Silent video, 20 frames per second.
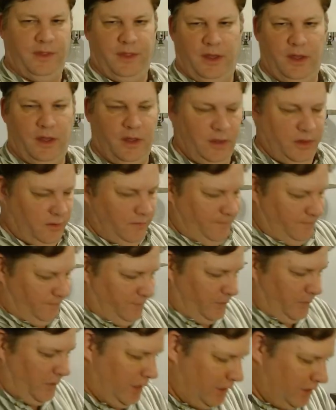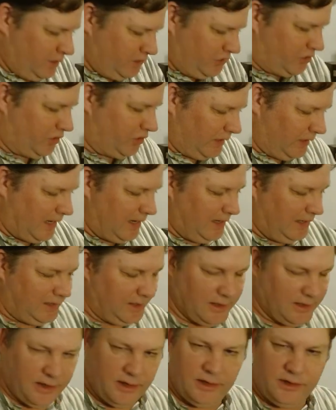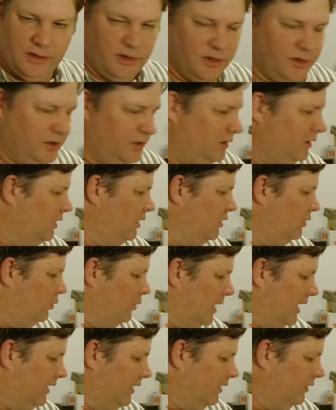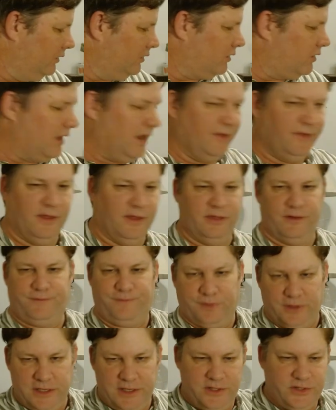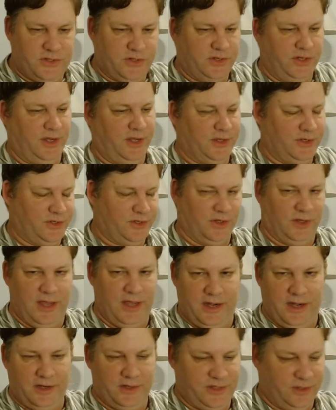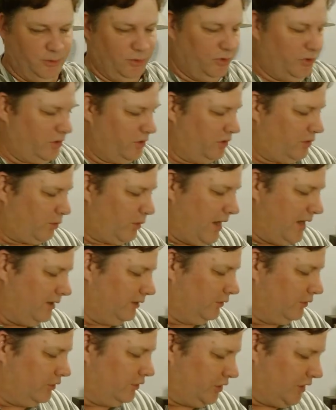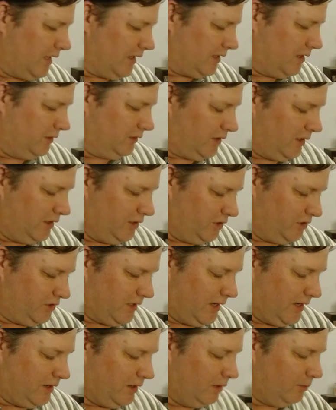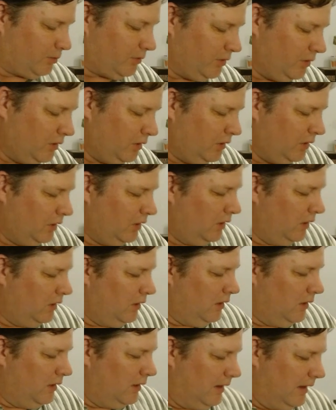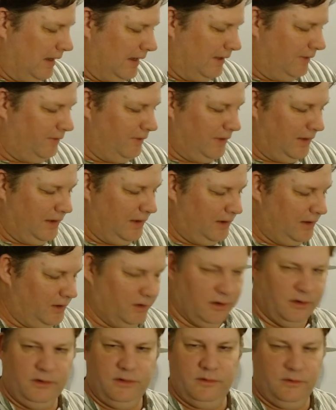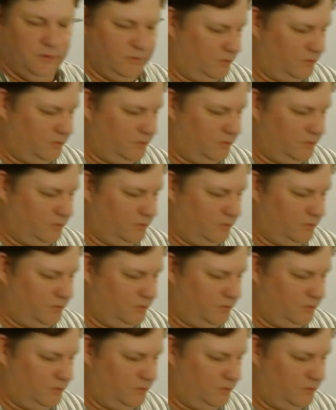the insulated regular and then the fleece insulated, similar to the Wrangler jacket that I just had up. And then,